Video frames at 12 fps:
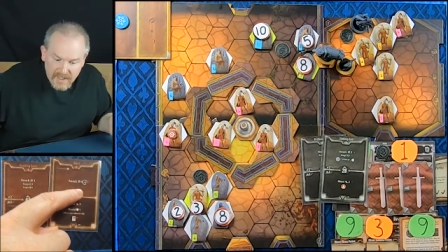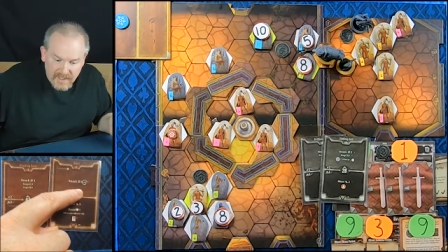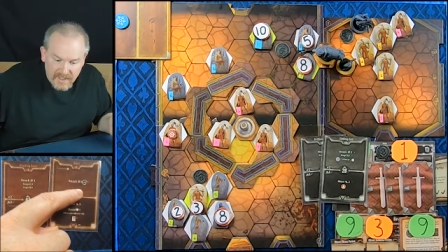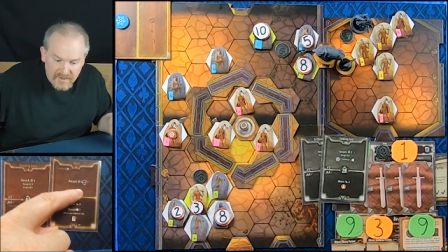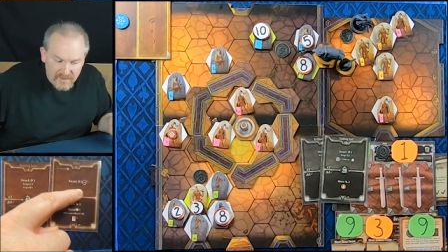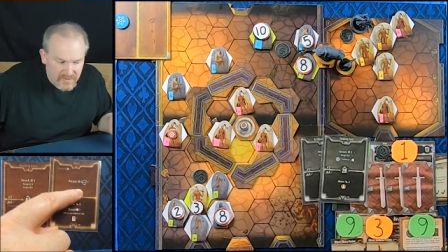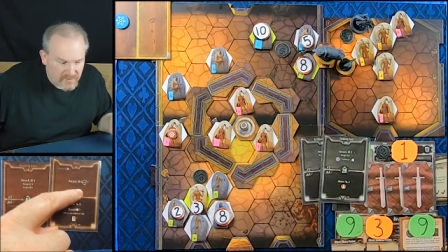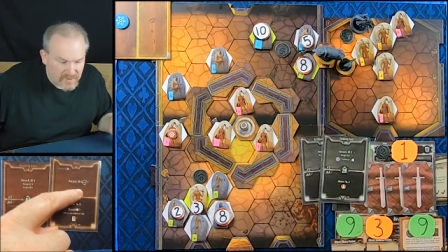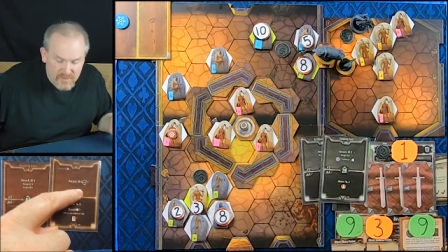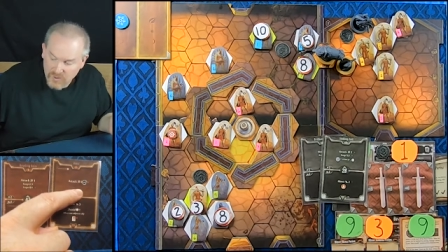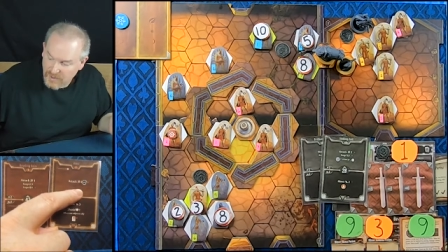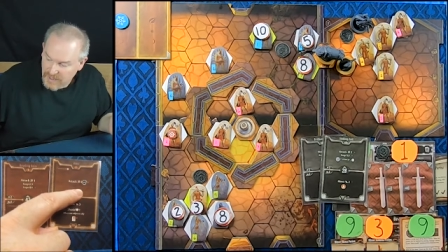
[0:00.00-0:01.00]
and
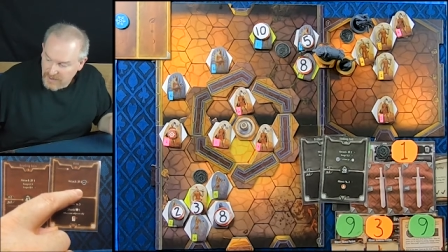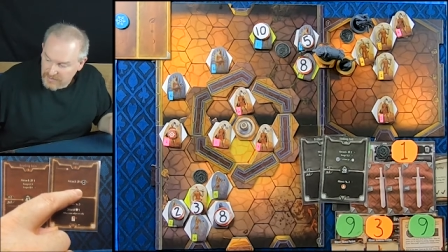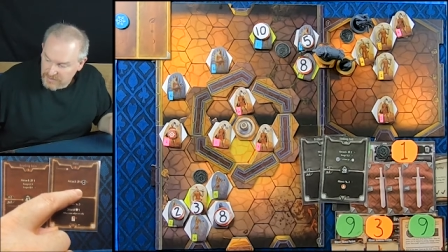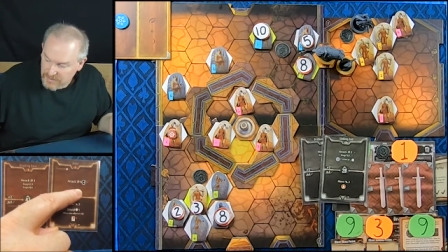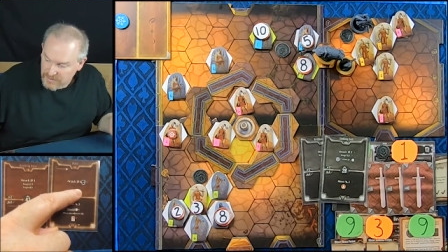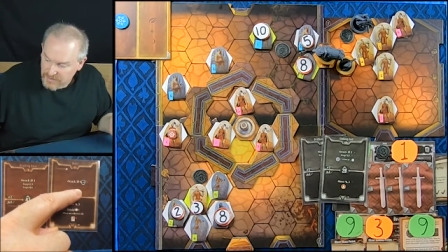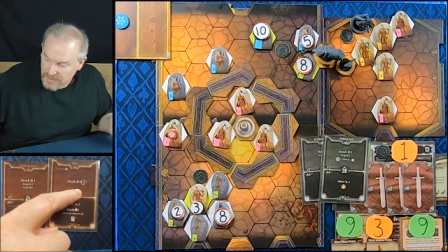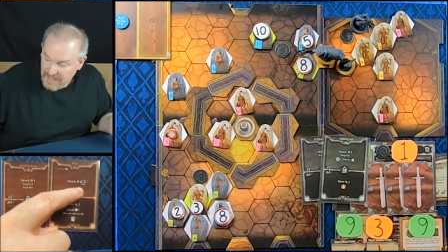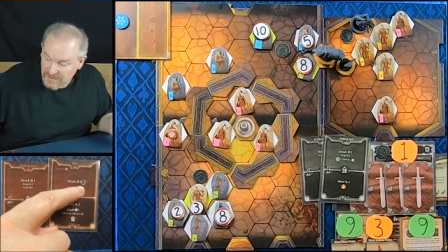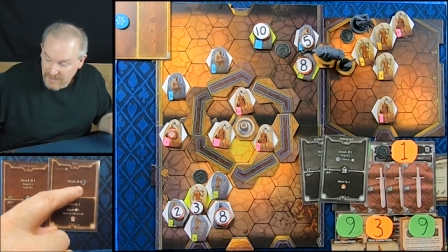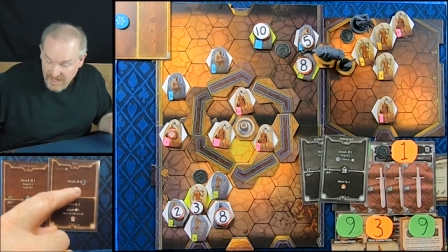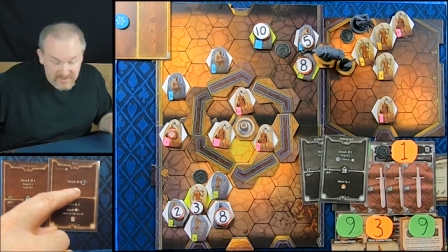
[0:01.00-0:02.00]
3 more health, which means we
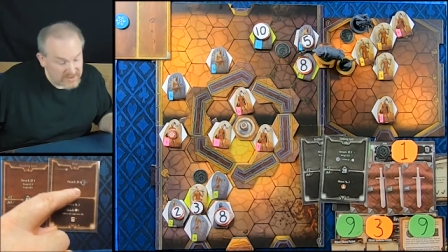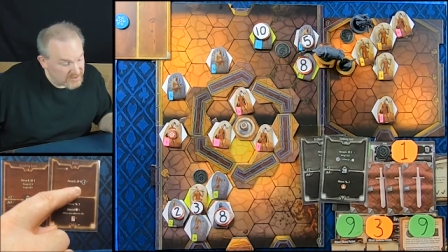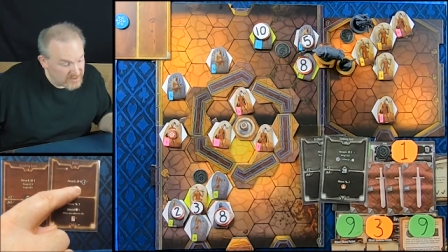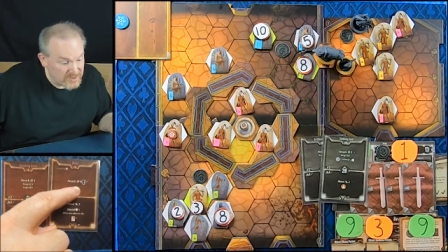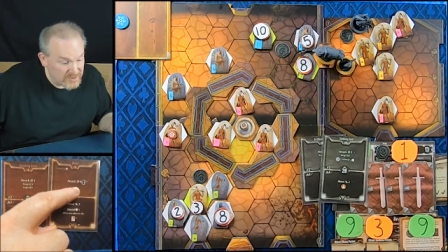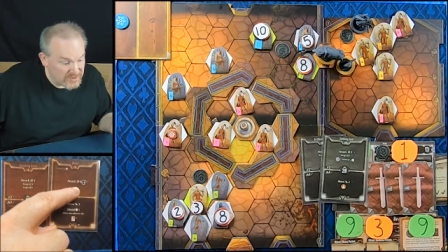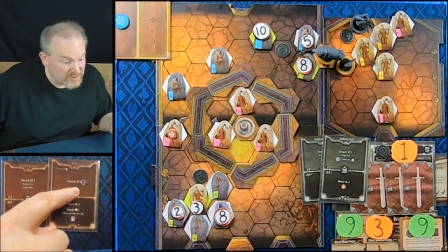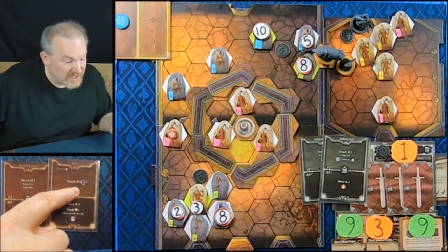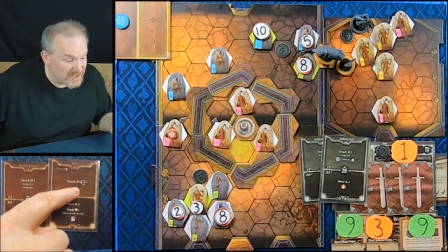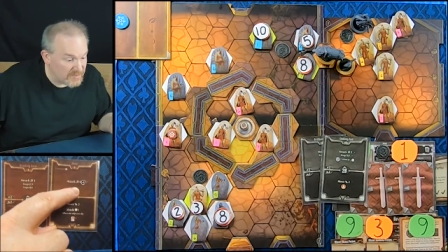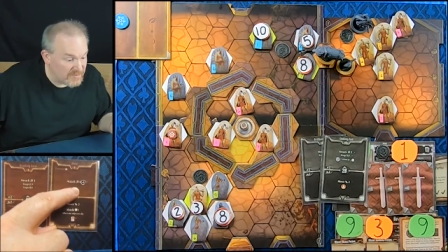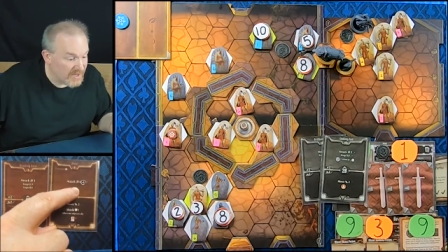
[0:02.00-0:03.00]
actually have to do
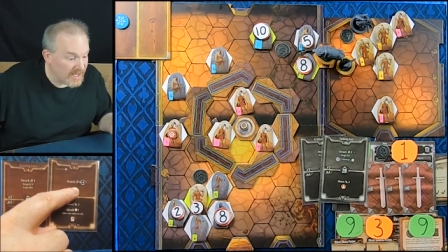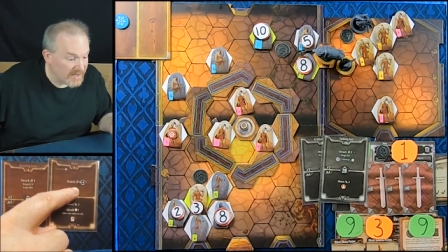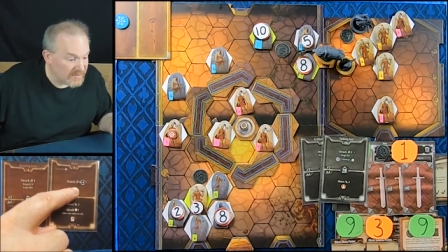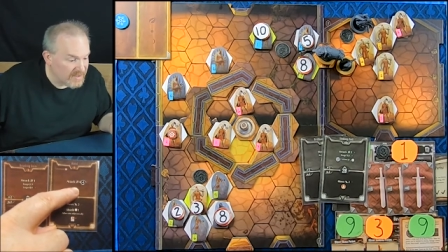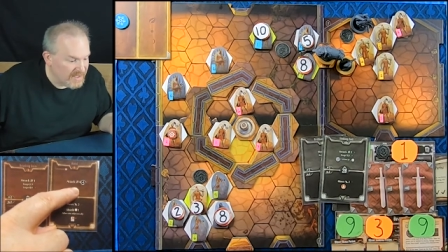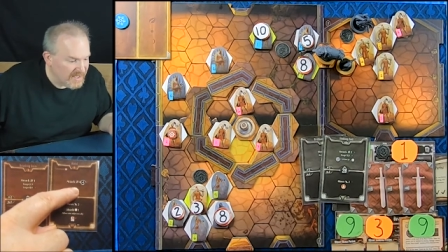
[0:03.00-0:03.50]
straight up 5.